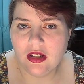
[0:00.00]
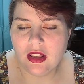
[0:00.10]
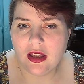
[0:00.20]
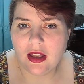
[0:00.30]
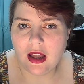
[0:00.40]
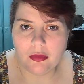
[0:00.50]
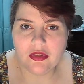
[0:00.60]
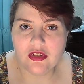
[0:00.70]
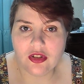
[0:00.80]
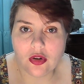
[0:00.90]
Like, I was
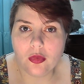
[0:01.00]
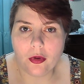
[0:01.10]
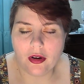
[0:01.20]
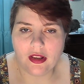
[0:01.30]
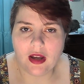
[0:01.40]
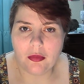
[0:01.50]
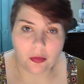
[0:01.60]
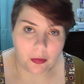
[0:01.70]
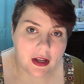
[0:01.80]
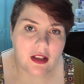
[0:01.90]
so worked up
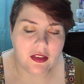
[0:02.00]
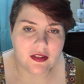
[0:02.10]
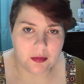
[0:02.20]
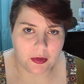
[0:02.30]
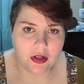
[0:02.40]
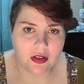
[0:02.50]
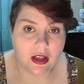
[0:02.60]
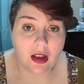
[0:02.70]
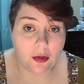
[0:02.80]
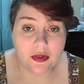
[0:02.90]
reading this book.
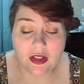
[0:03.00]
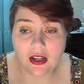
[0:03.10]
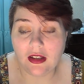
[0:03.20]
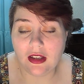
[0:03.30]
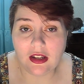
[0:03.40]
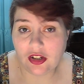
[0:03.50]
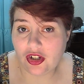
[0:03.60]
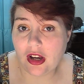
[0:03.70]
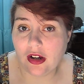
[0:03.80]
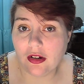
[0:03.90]
Like, I was sitting in a
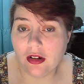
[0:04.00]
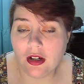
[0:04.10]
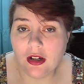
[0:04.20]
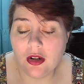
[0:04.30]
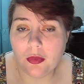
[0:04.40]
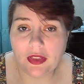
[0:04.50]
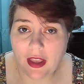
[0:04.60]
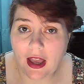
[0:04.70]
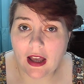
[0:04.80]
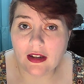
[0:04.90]
chair with a
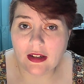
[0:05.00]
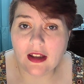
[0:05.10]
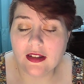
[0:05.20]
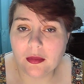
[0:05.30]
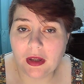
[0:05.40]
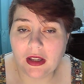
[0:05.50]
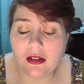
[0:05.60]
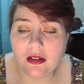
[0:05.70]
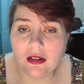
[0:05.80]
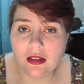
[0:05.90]
cat next to
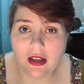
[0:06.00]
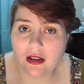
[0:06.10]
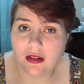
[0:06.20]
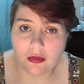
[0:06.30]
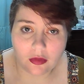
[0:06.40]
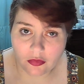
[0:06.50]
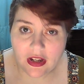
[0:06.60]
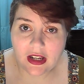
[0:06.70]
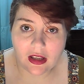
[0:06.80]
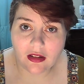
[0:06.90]
me, like,
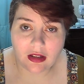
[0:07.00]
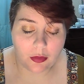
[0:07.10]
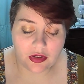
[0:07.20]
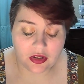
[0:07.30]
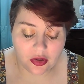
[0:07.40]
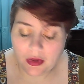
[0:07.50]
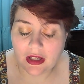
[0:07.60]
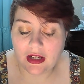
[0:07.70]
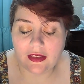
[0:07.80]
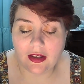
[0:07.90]
reading. I wasn't
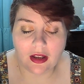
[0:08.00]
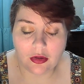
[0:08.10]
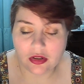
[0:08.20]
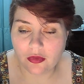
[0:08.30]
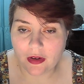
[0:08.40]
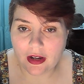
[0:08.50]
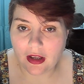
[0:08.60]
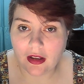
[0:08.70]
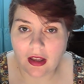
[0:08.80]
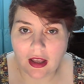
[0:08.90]
doing anything. I was just
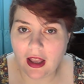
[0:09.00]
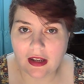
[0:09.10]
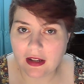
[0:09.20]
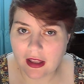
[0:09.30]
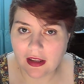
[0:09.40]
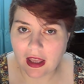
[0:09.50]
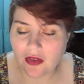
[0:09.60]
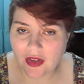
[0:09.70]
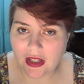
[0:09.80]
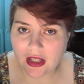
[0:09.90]
reading. I hadn't had
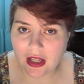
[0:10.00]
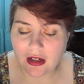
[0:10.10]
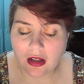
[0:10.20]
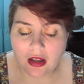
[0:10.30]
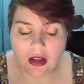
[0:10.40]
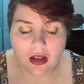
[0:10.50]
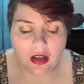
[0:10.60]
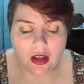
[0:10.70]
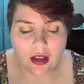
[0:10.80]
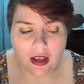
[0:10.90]
caffeine yet.
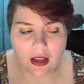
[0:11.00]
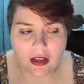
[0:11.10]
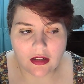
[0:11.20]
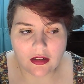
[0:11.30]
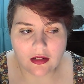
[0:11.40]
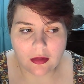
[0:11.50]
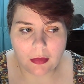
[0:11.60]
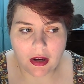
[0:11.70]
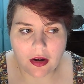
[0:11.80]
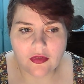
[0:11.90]
And
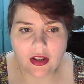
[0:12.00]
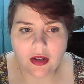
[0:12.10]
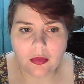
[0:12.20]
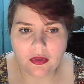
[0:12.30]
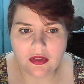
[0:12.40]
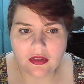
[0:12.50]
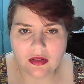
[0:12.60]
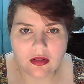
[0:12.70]
my heart rate was